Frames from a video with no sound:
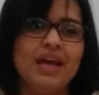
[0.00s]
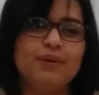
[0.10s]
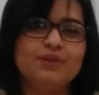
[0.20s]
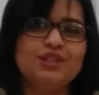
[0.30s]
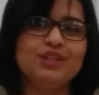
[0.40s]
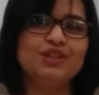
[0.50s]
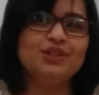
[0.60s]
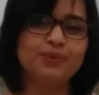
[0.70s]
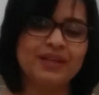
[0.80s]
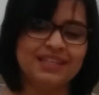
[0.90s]
It was the year
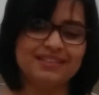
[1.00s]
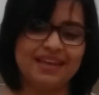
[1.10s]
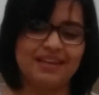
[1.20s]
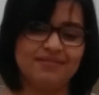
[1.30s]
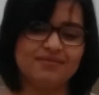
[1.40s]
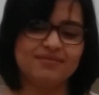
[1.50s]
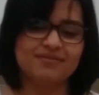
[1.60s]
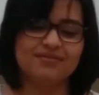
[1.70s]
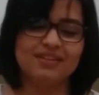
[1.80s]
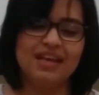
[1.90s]
2010,
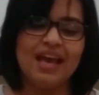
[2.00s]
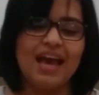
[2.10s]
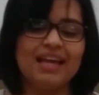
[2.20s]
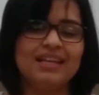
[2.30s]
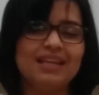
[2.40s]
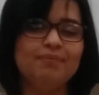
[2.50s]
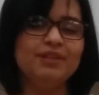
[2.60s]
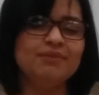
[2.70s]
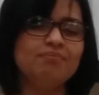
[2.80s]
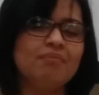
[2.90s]
and it had
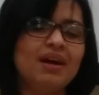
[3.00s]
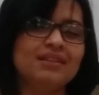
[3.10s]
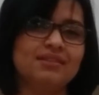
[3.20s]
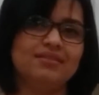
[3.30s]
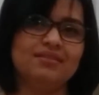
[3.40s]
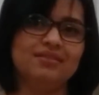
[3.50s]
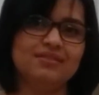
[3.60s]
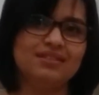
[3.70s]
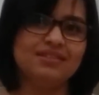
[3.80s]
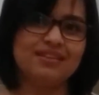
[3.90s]
been months
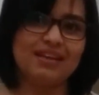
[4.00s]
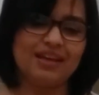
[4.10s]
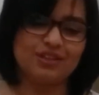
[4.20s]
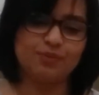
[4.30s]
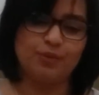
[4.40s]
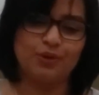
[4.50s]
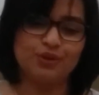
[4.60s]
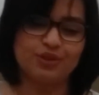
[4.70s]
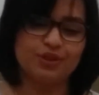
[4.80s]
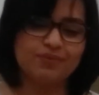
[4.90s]
since I last spoke to